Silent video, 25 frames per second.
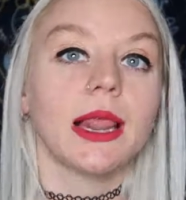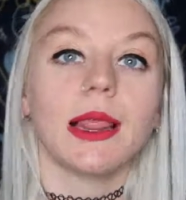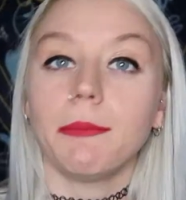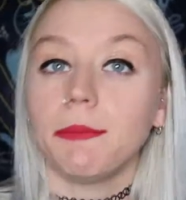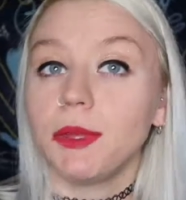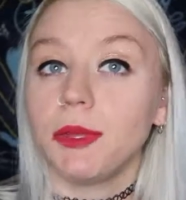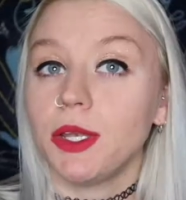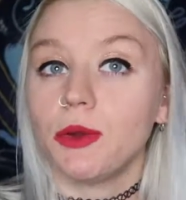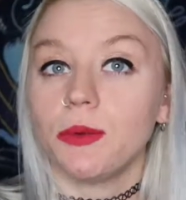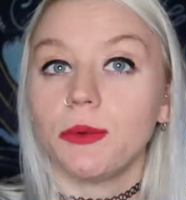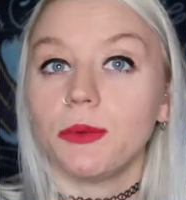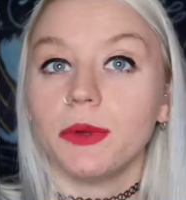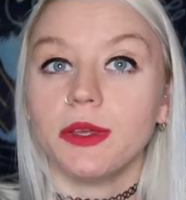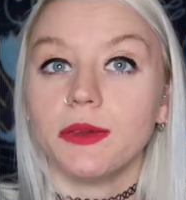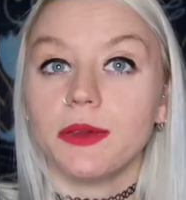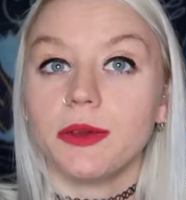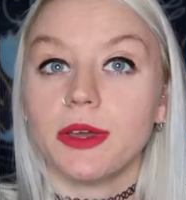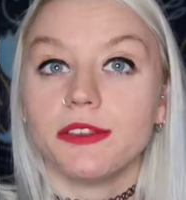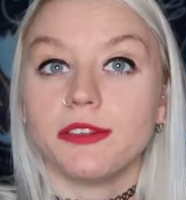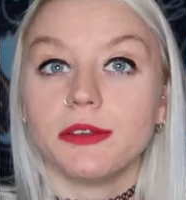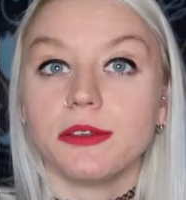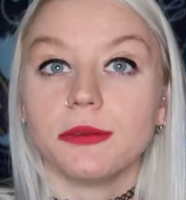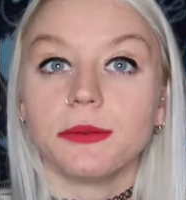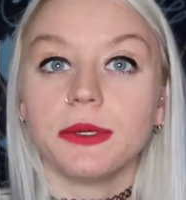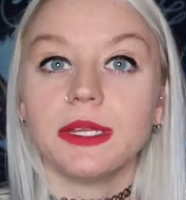Let me know what you
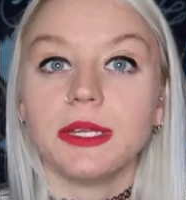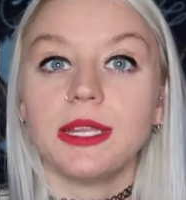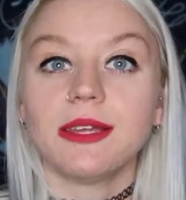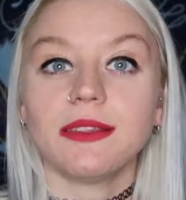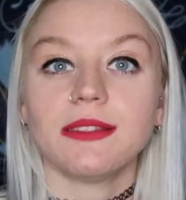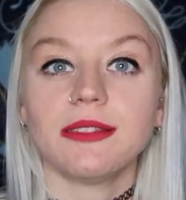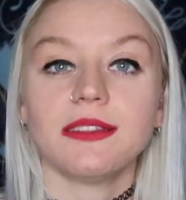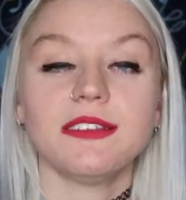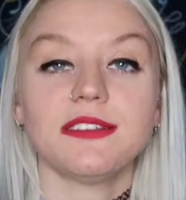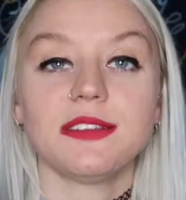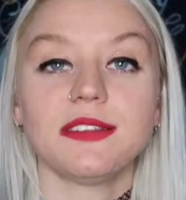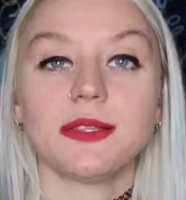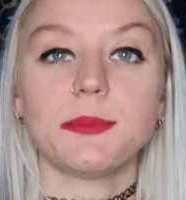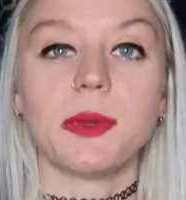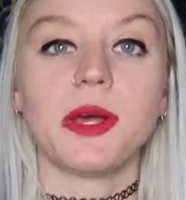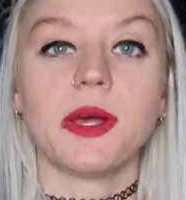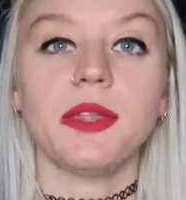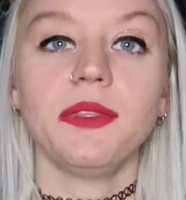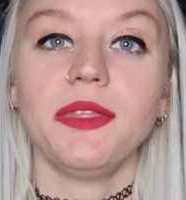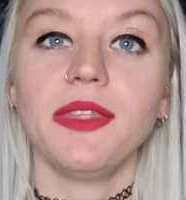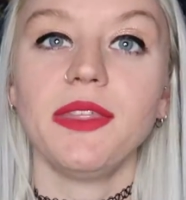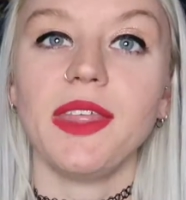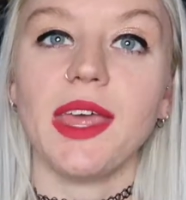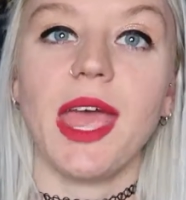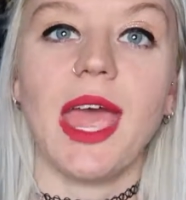guys are reading this
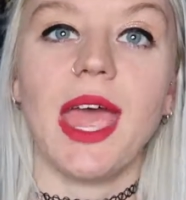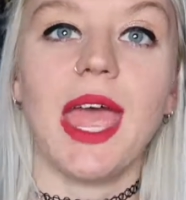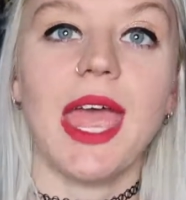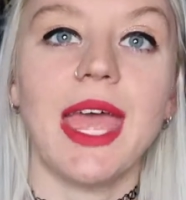month,